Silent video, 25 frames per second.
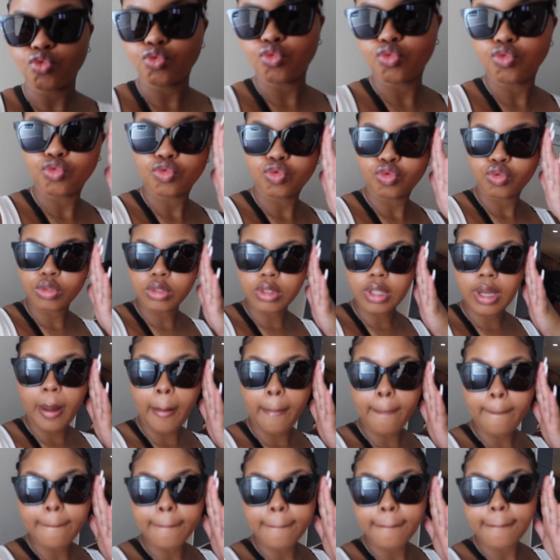Did they just
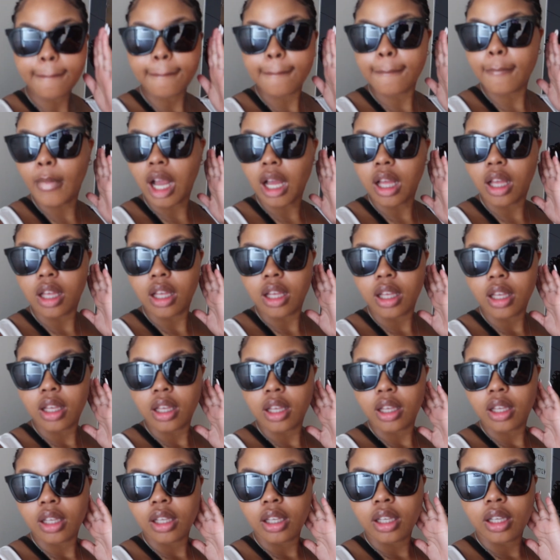pass us?
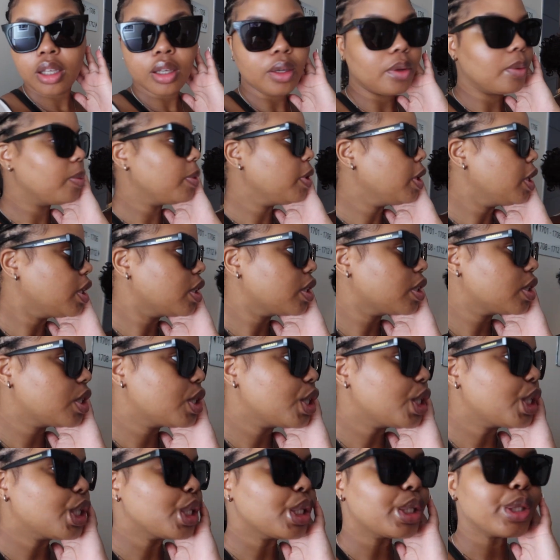We look
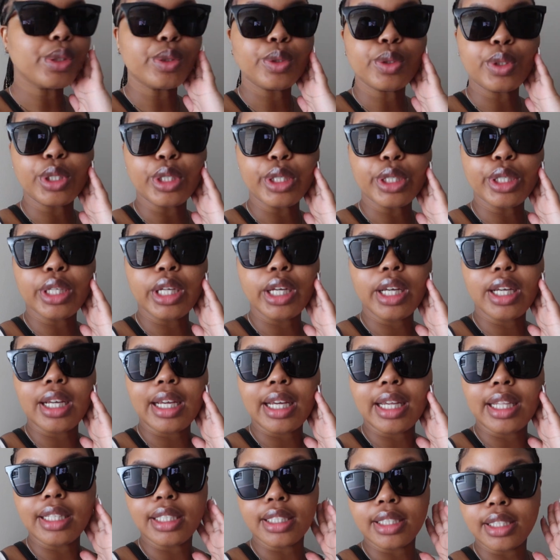so good. I,
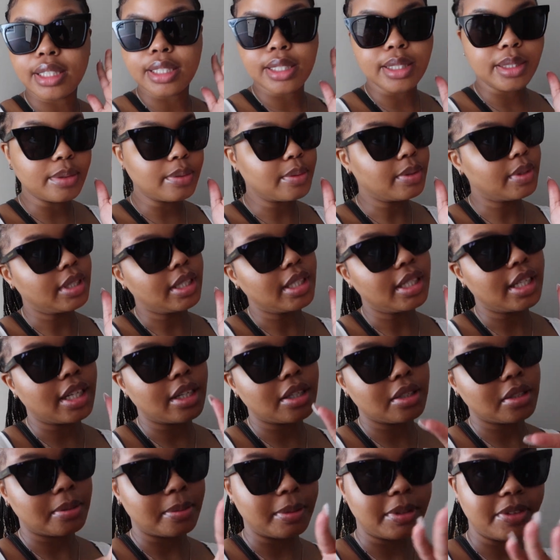I looked so good. I
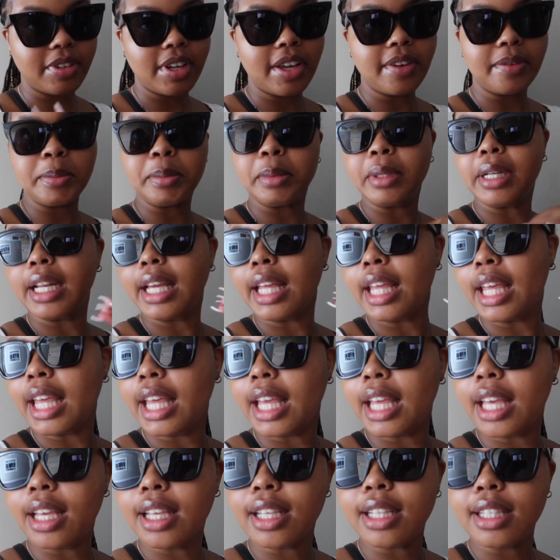can't speak to everybody
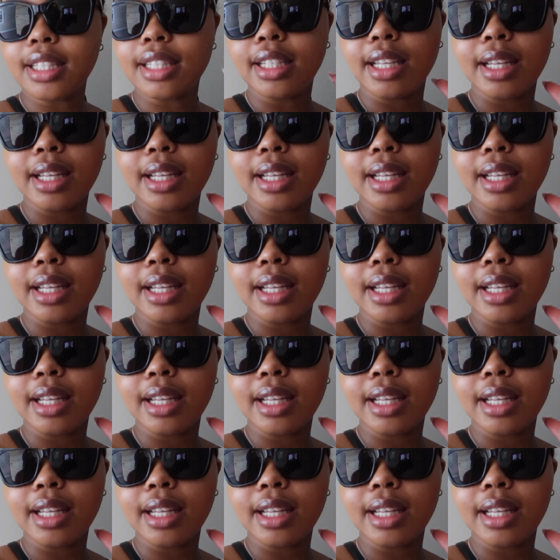else.